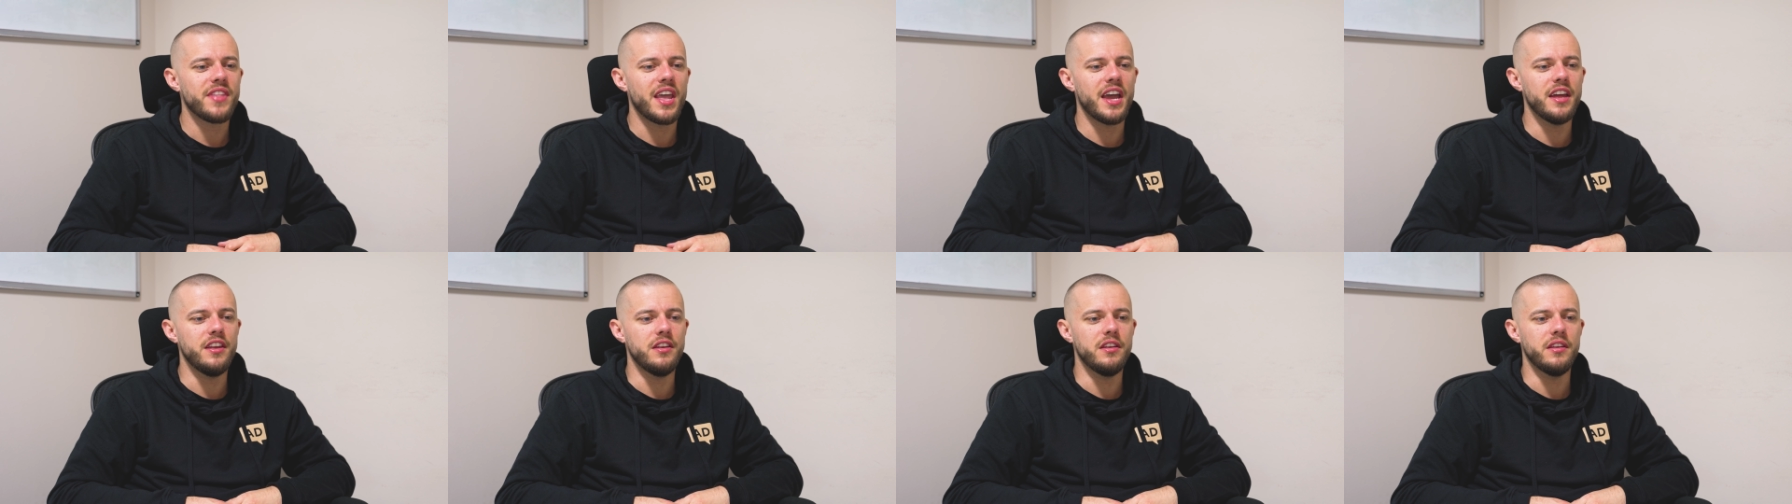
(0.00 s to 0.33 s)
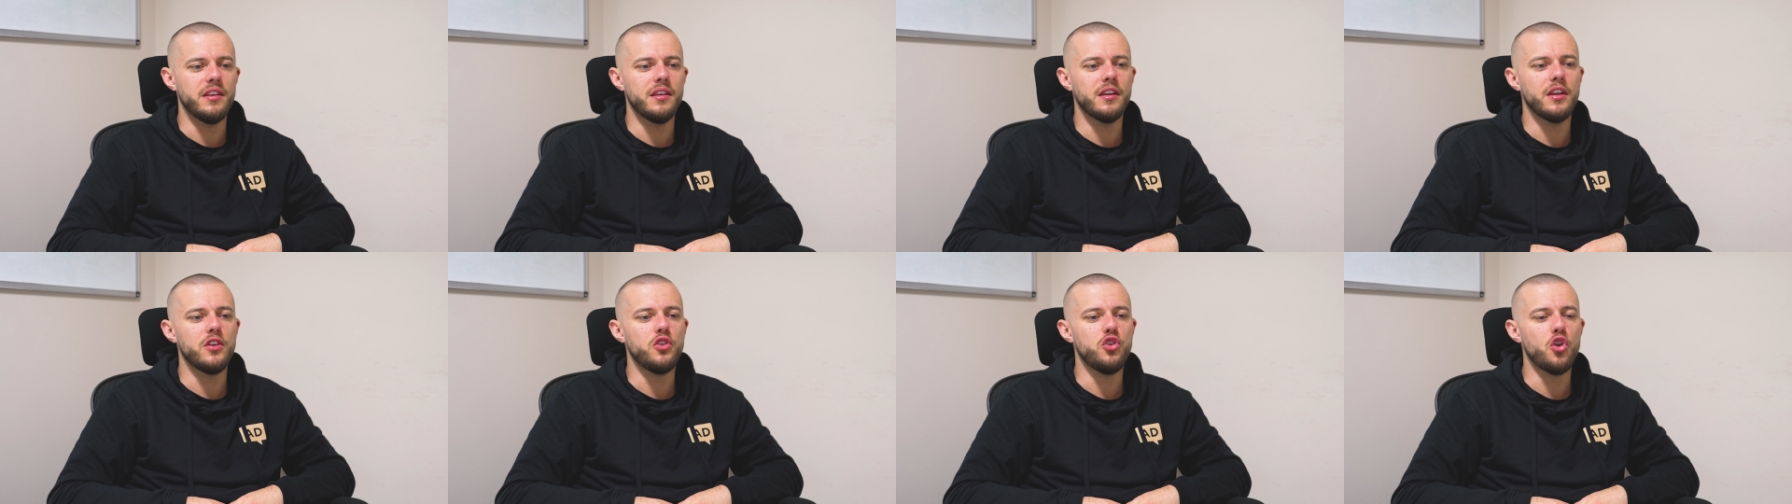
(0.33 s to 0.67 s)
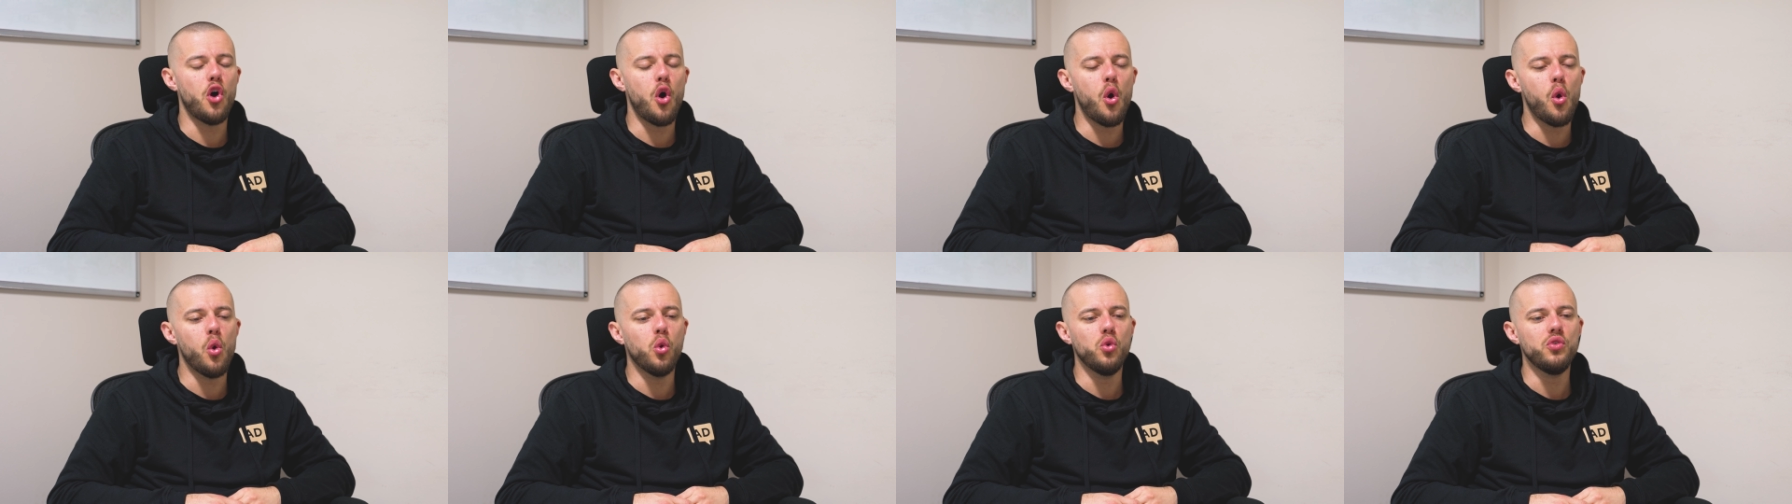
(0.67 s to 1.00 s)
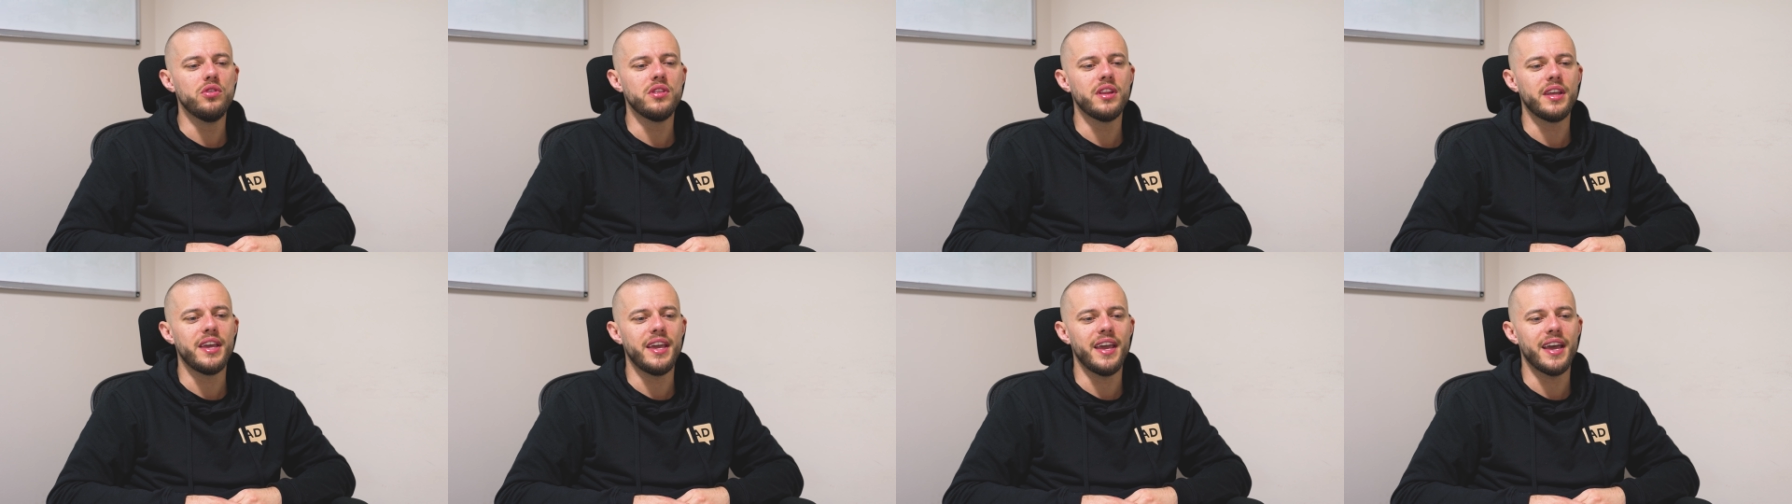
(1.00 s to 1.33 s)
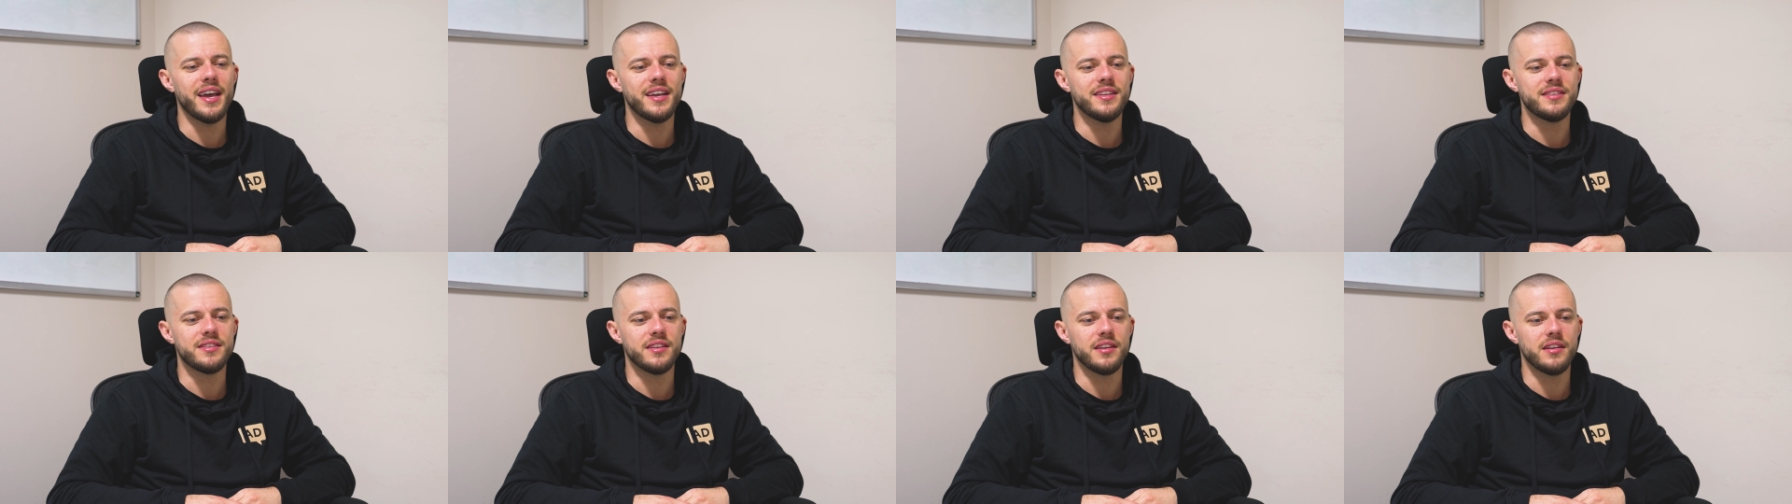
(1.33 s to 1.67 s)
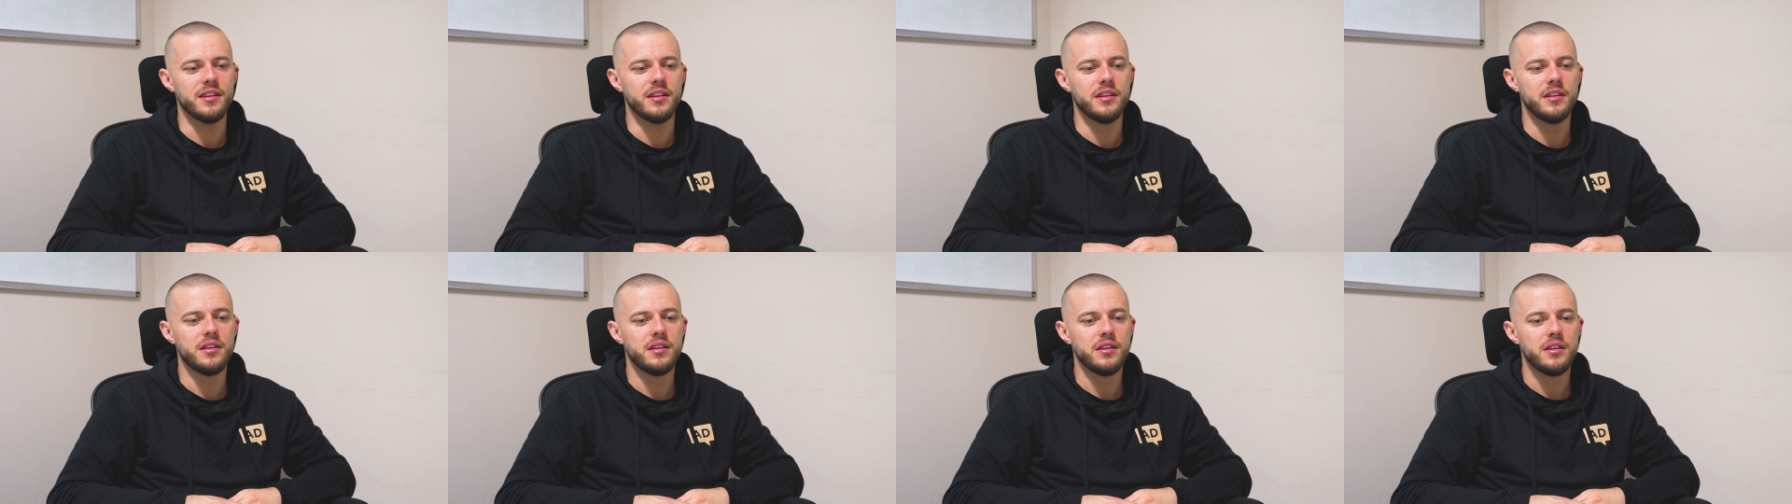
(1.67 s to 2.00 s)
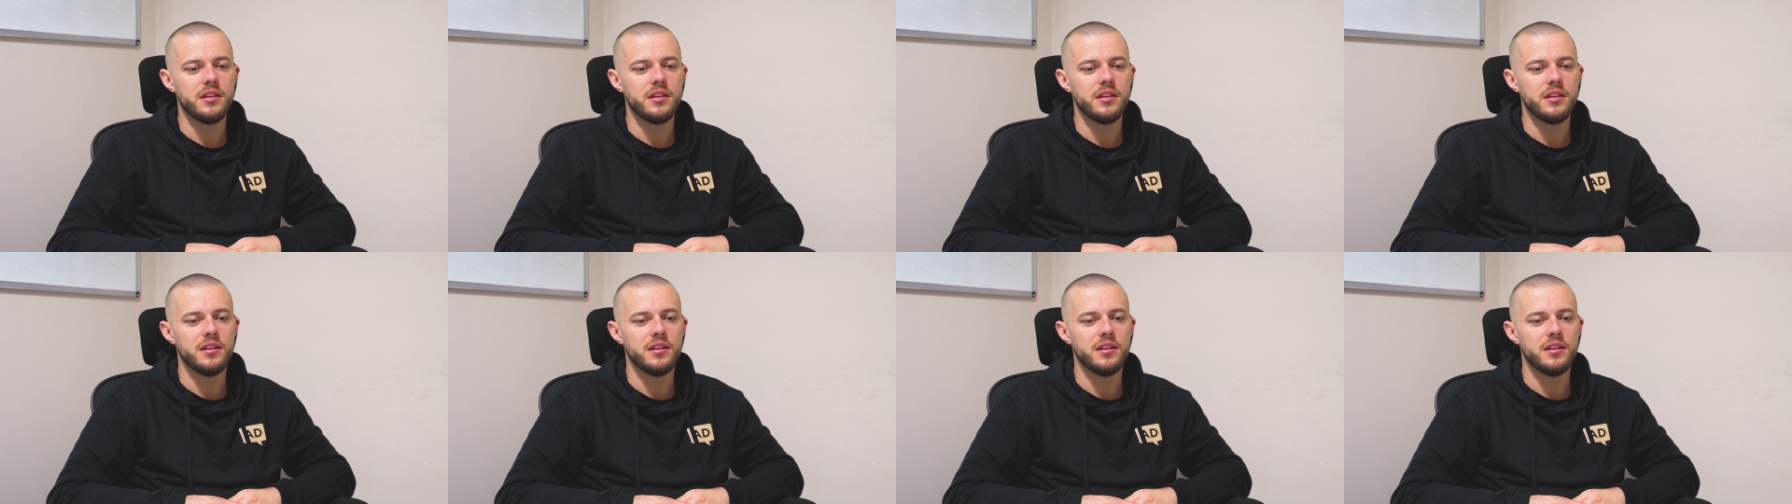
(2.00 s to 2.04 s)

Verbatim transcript: and not only is it